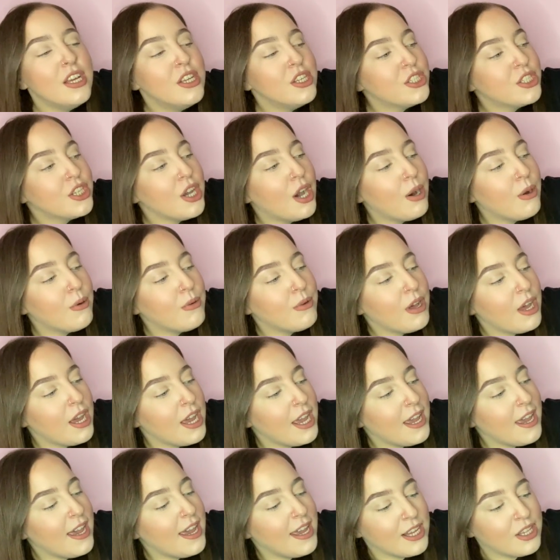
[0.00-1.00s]
so
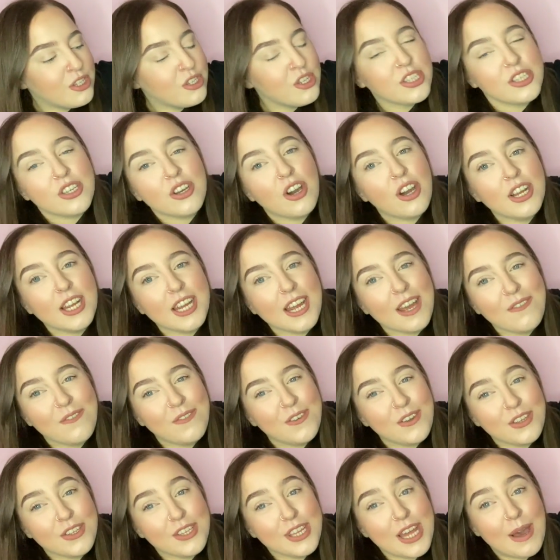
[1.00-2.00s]
it does kind of get
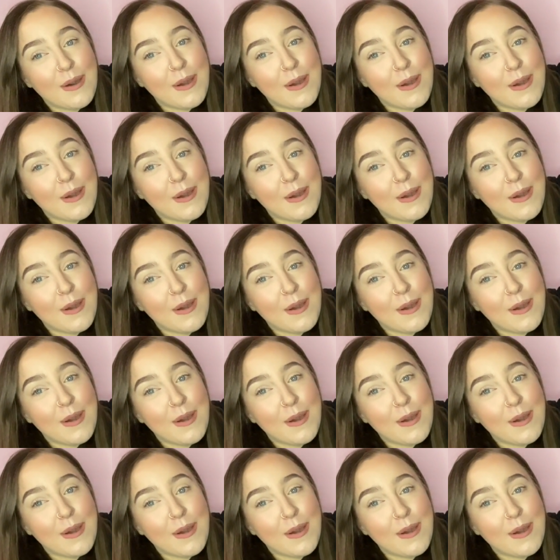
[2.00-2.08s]
filled out